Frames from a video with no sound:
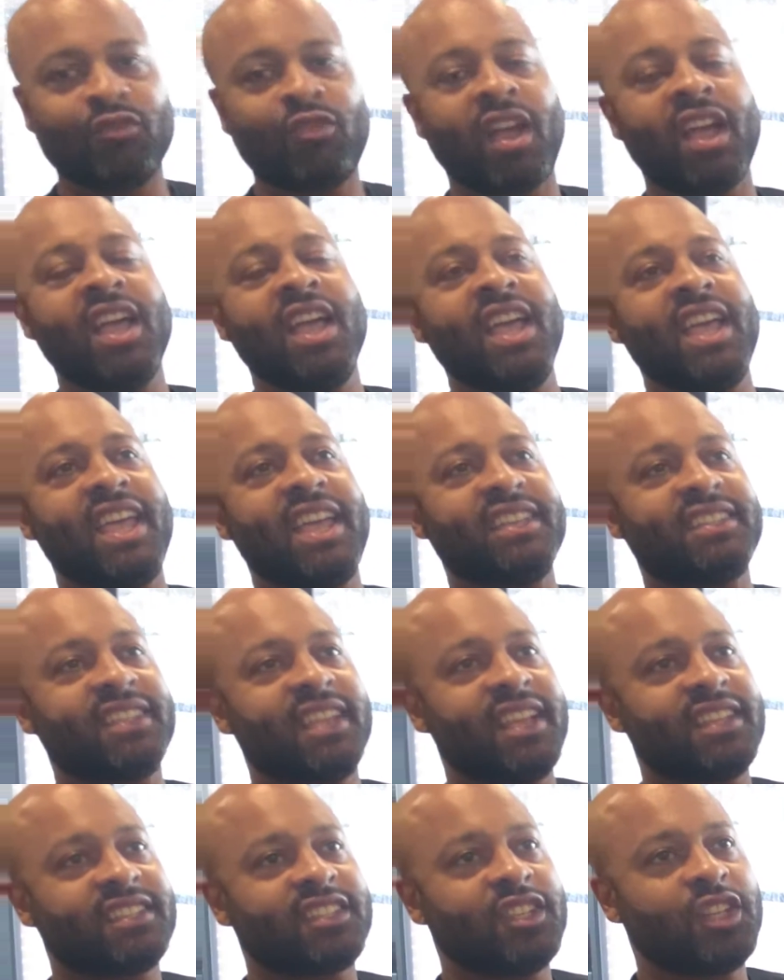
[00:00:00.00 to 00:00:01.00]
Right.
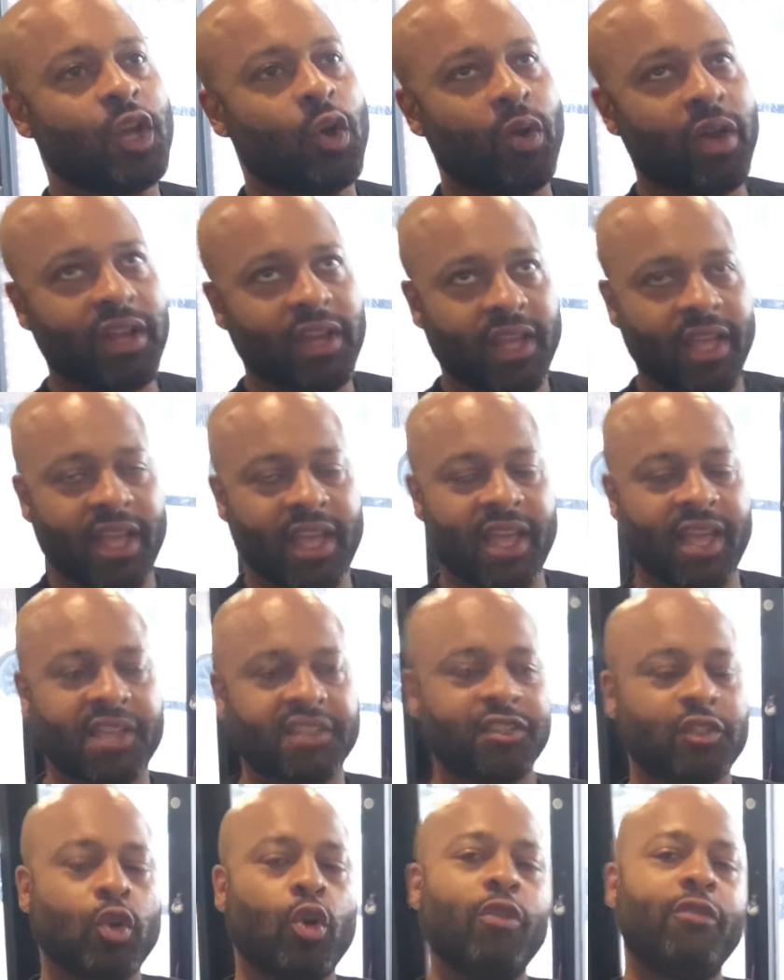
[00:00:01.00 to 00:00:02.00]
It's you know what? It's
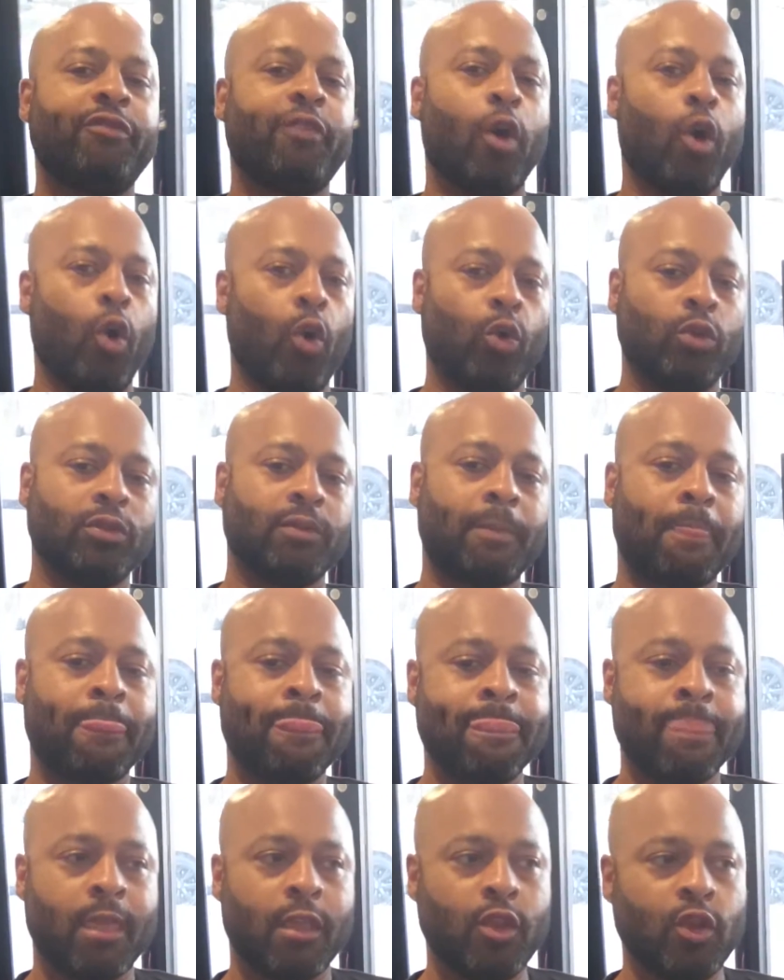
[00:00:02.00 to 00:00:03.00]
twofold.
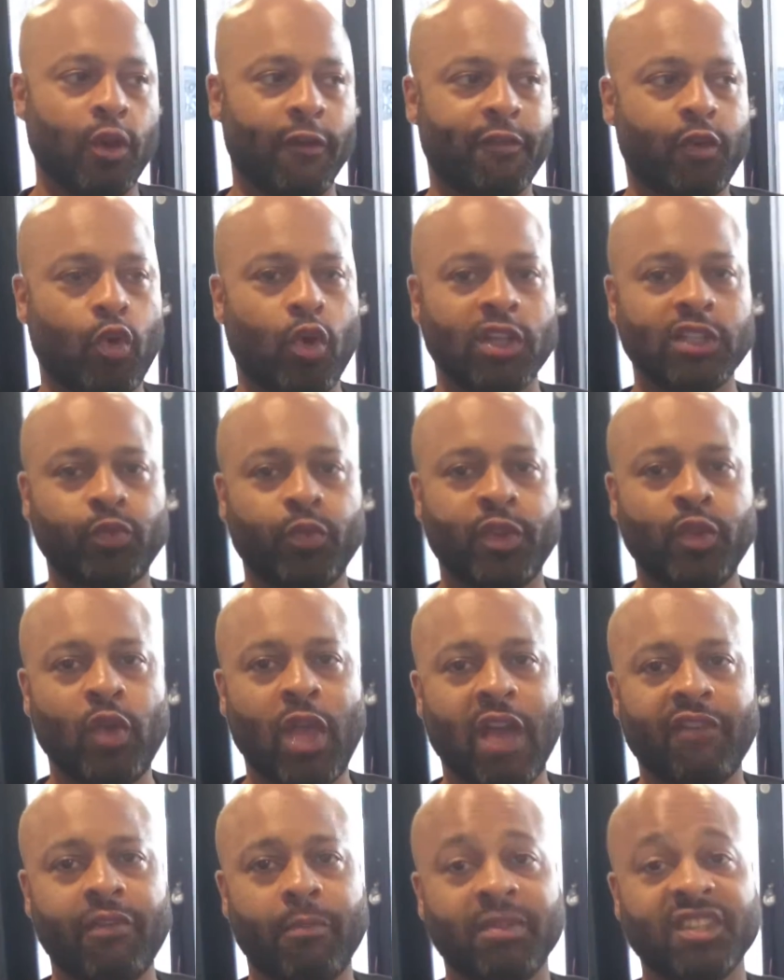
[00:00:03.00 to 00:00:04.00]
You know, of course, when you
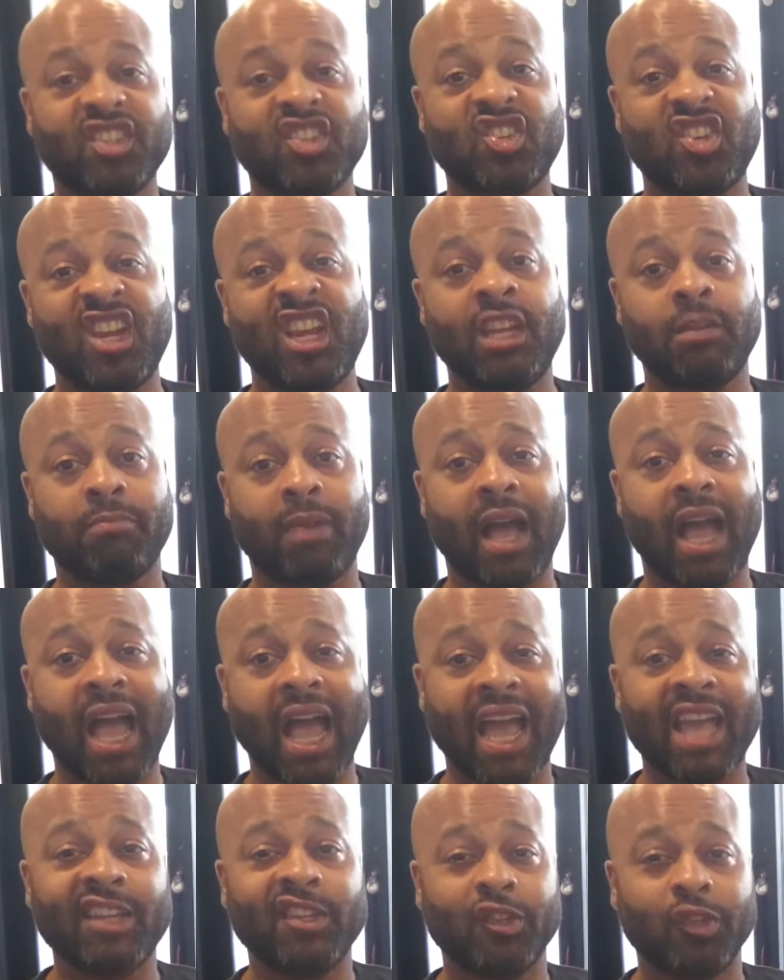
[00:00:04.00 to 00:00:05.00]
have a machine
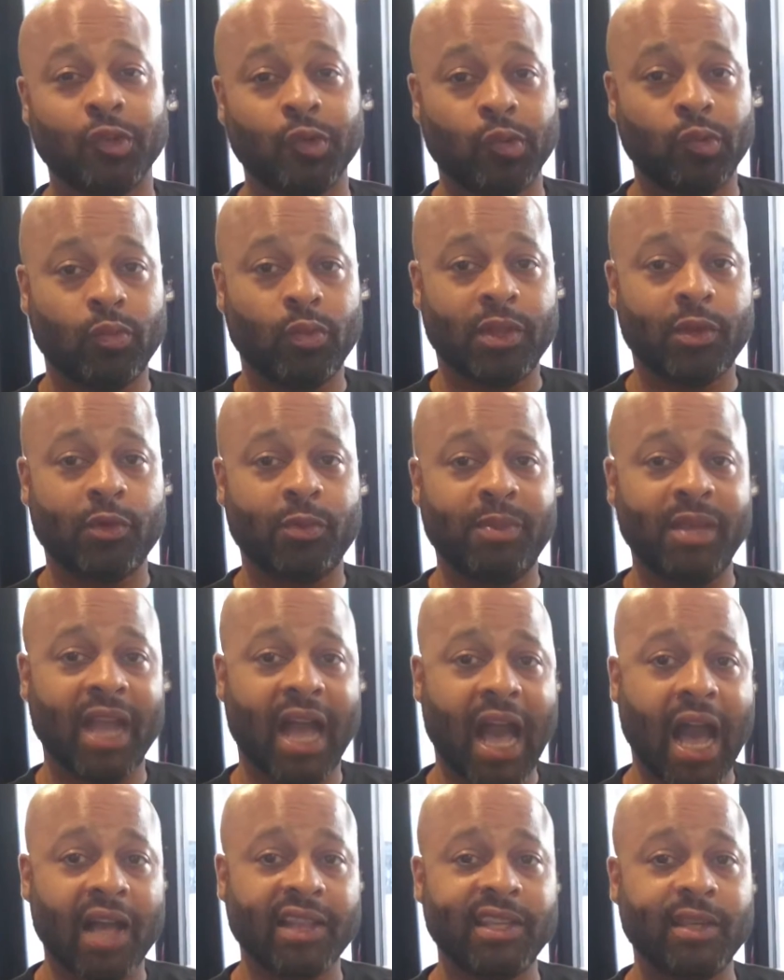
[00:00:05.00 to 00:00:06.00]
behind you, whether it be
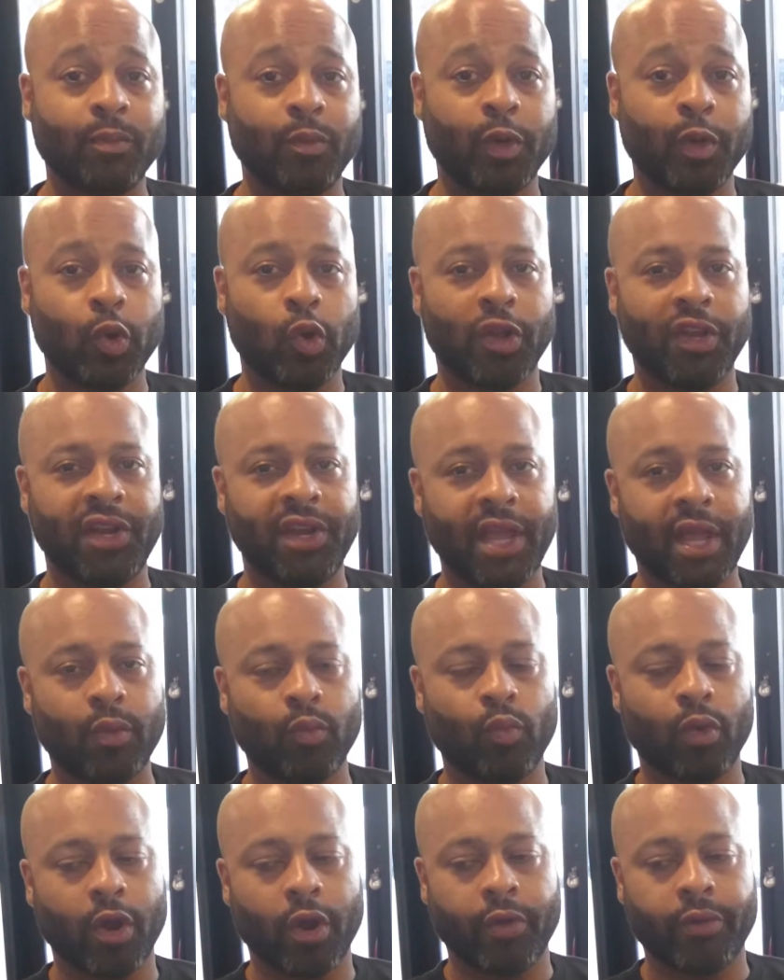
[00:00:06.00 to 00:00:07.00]
Hollywood or a
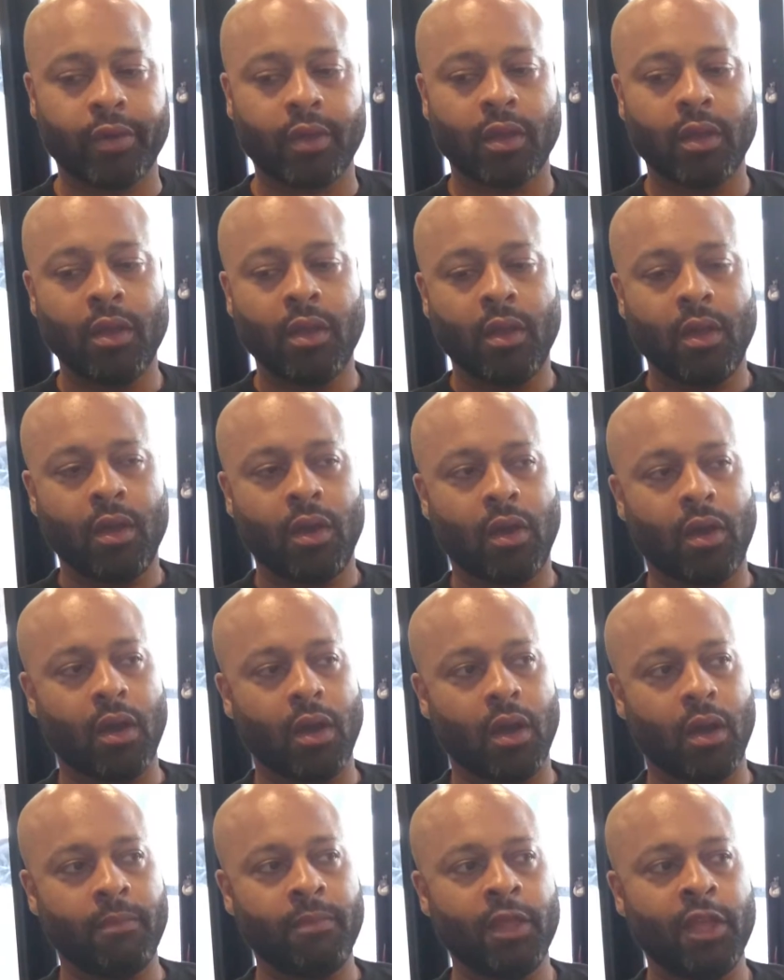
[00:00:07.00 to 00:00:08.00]
network,
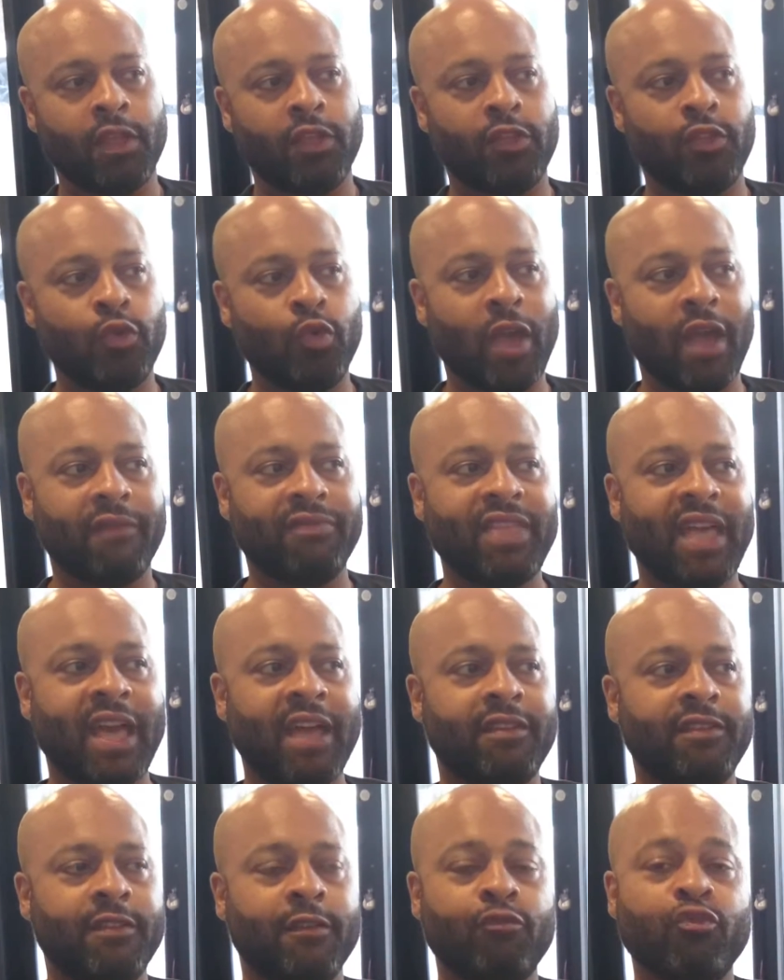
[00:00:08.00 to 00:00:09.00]
um, you have
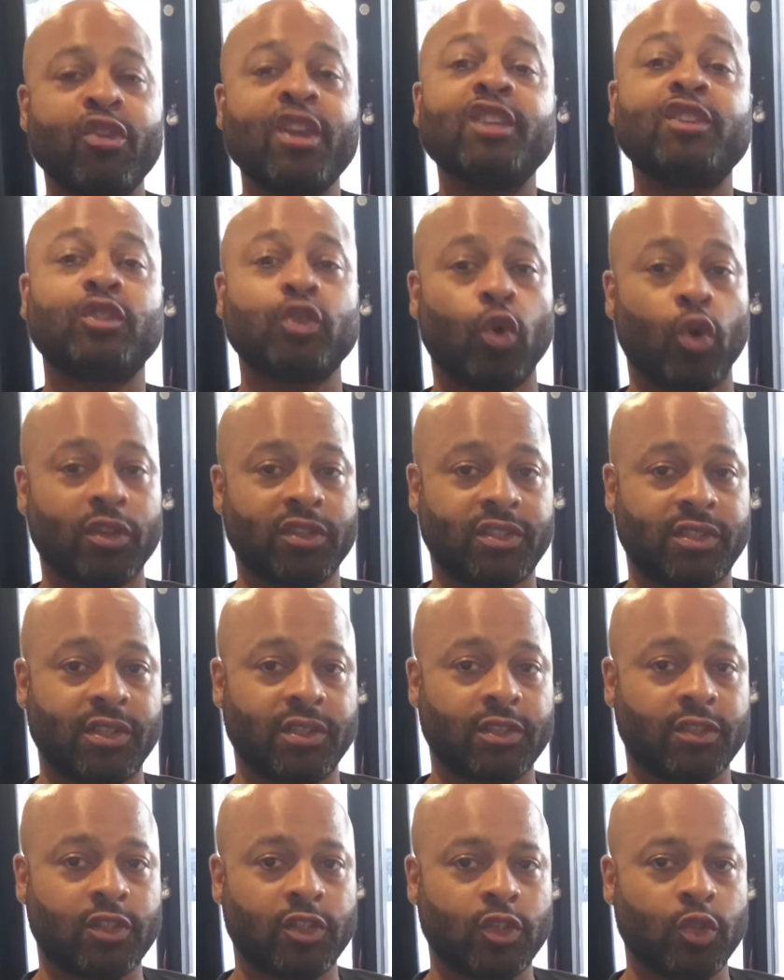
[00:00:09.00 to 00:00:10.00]
the
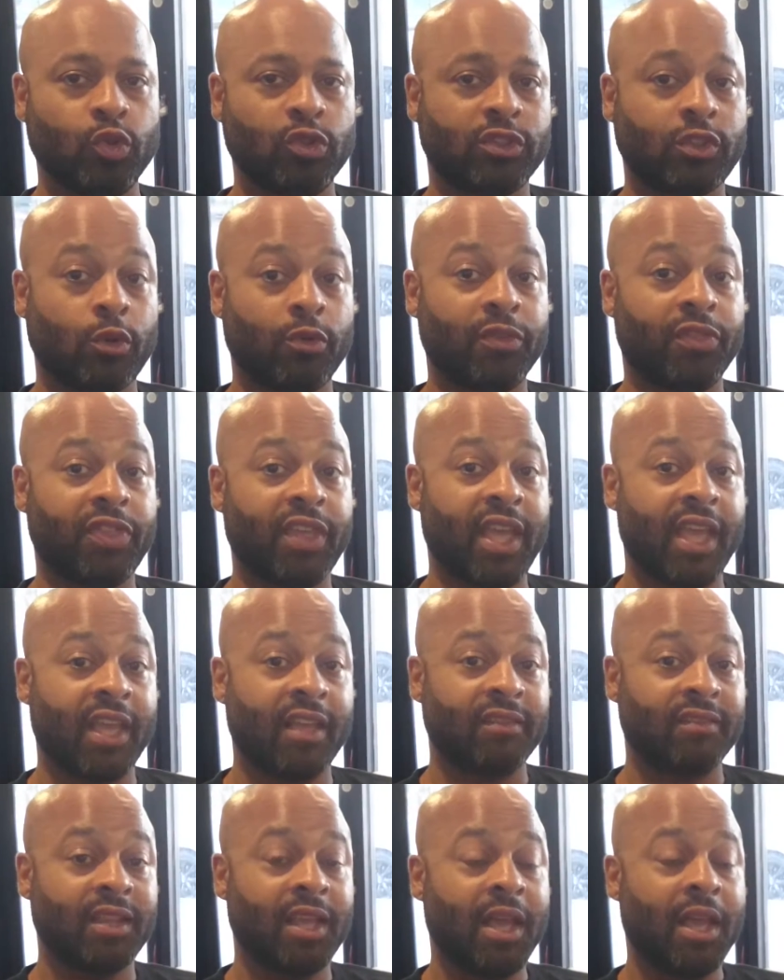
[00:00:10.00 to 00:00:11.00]
resources to do certain
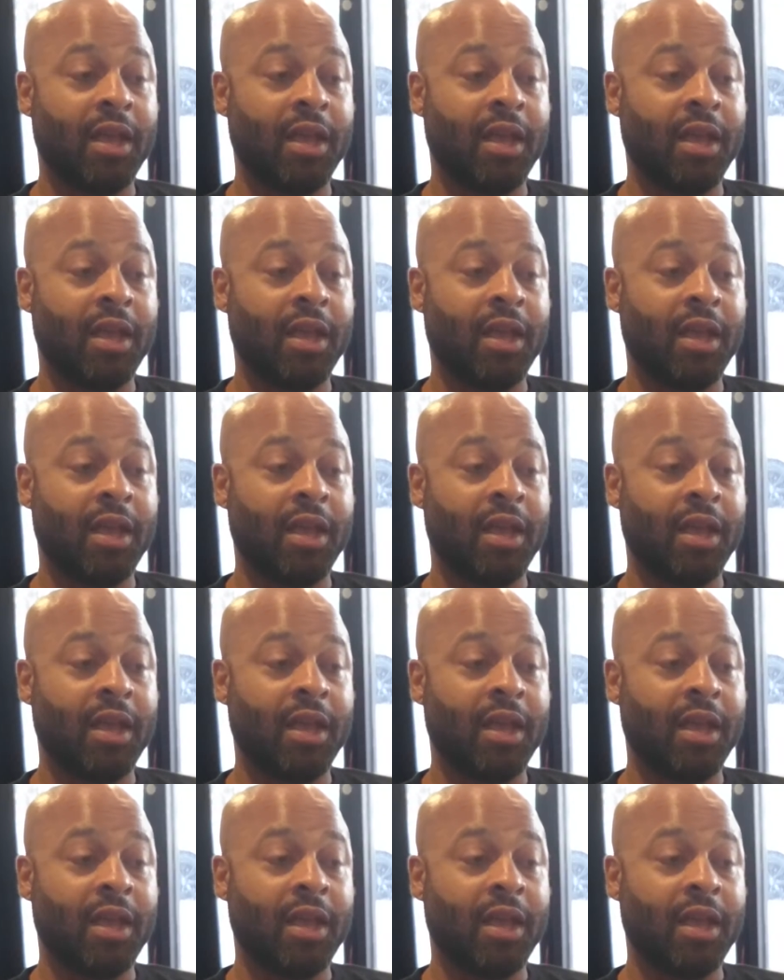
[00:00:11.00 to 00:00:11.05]
things.